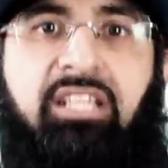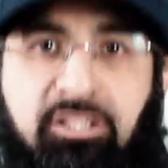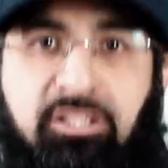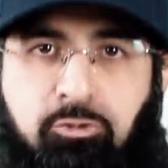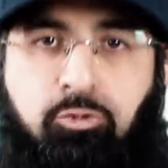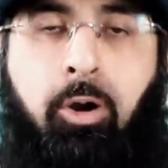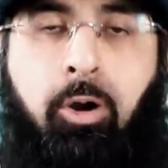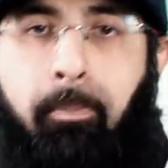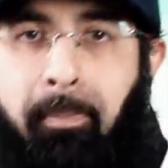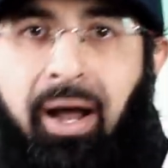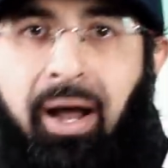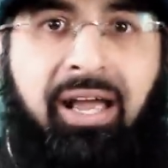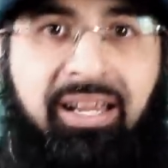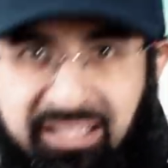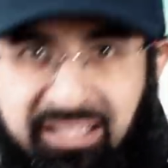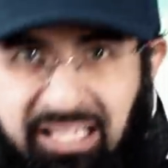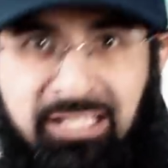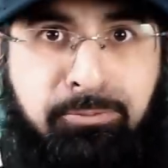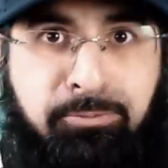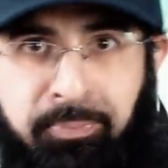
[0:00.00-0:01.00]
This
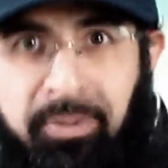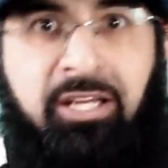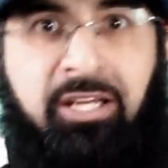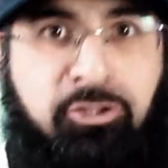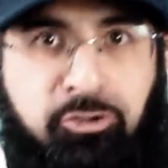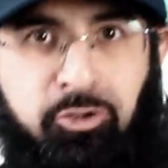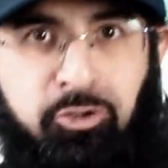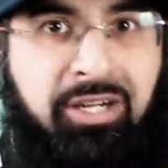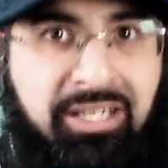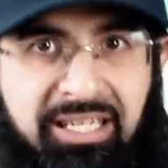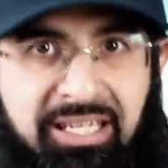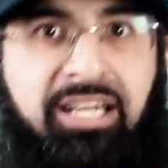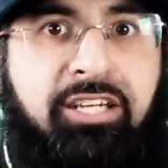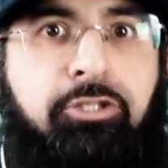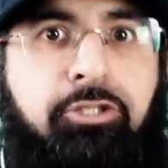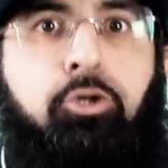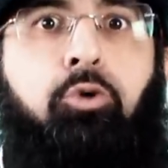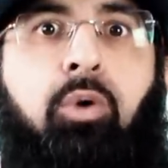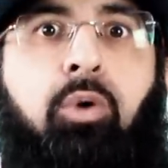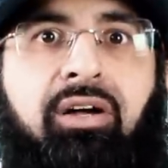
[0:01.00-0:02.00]
reminder is being drilled
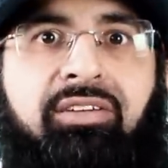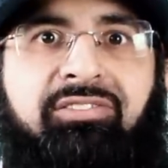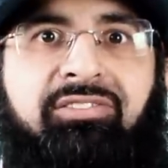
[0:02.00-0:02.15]
into